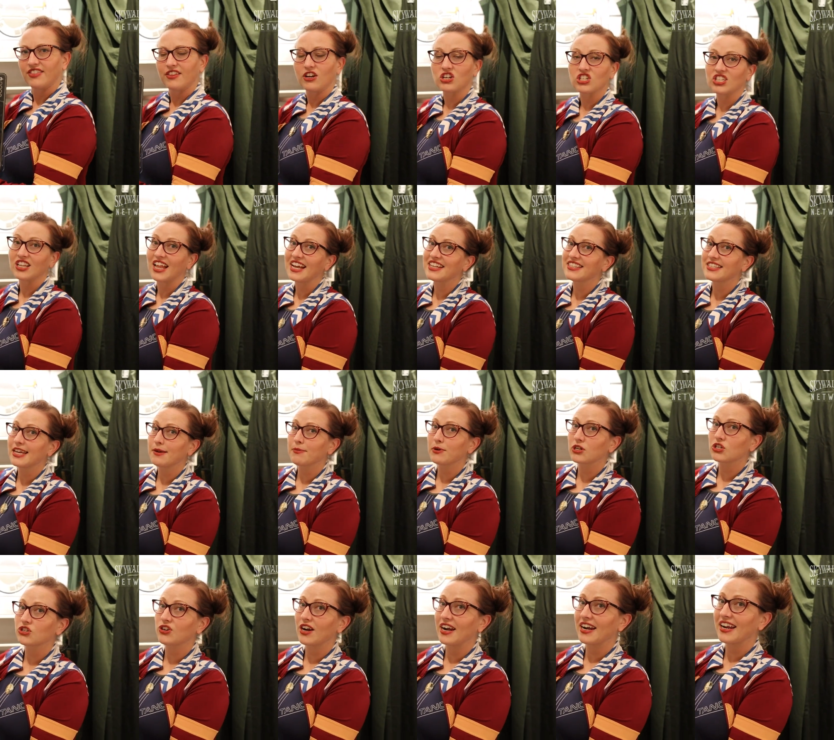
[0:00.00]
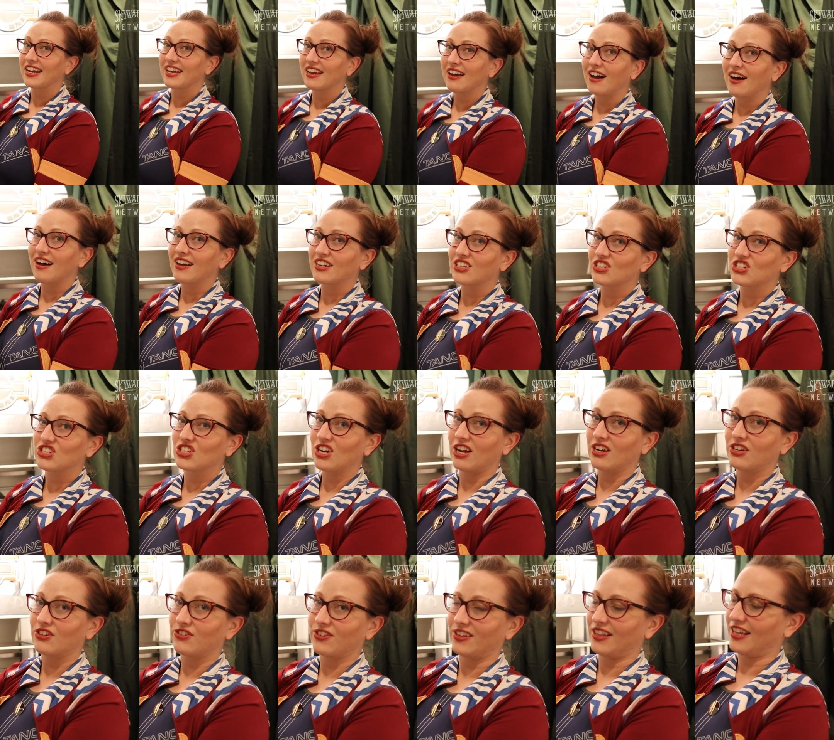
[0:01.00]
there's lightsaber training on
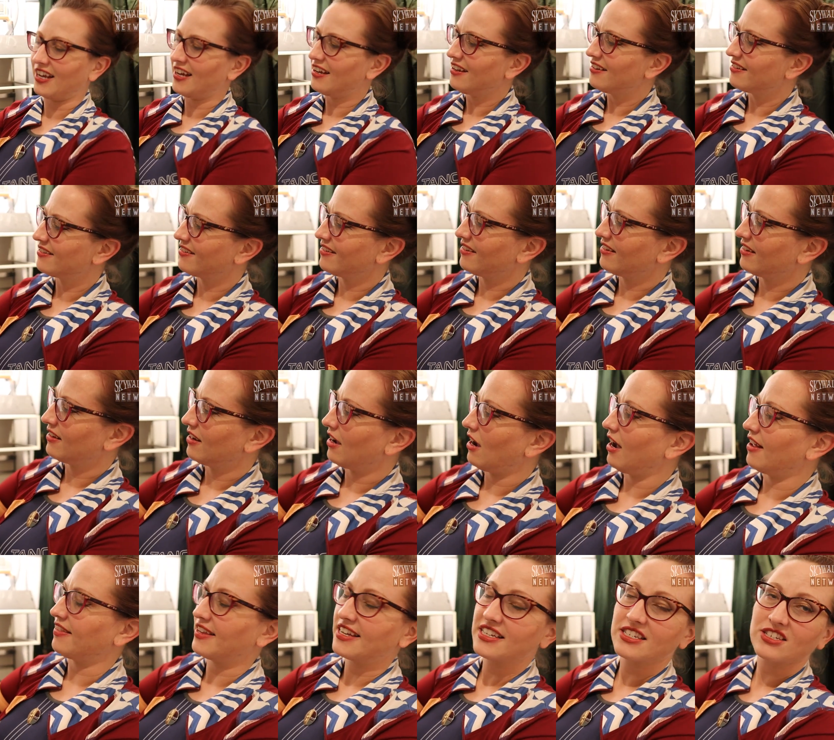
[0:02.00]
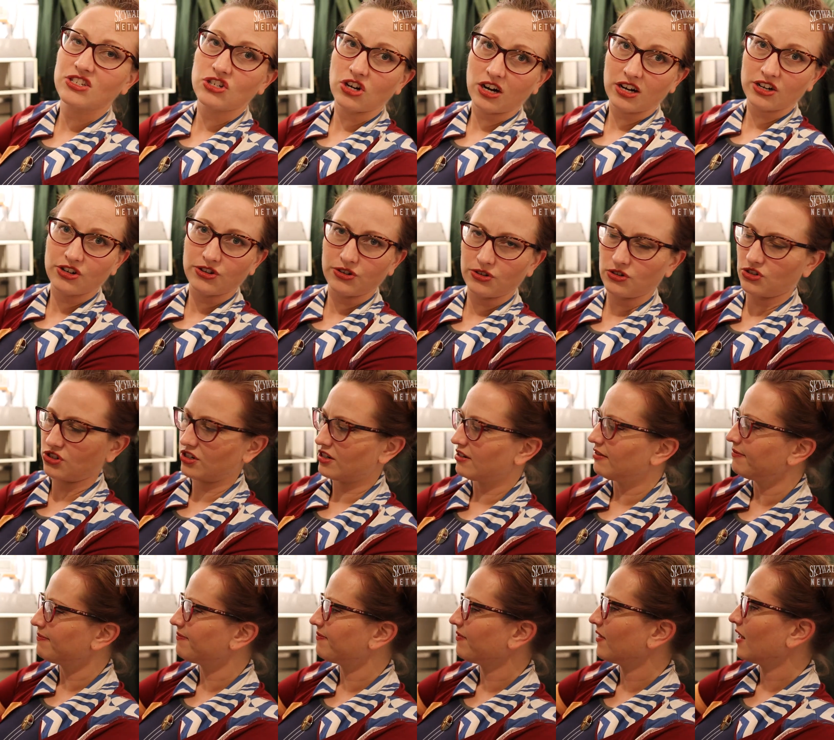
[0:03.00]
Chandrila on this Star
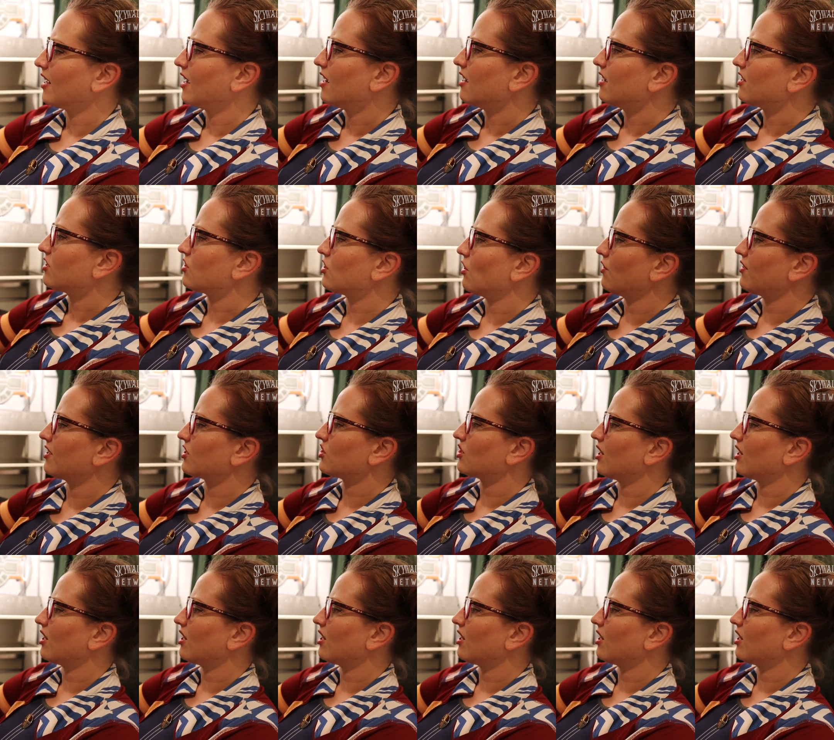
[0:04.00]
Cruiser. So the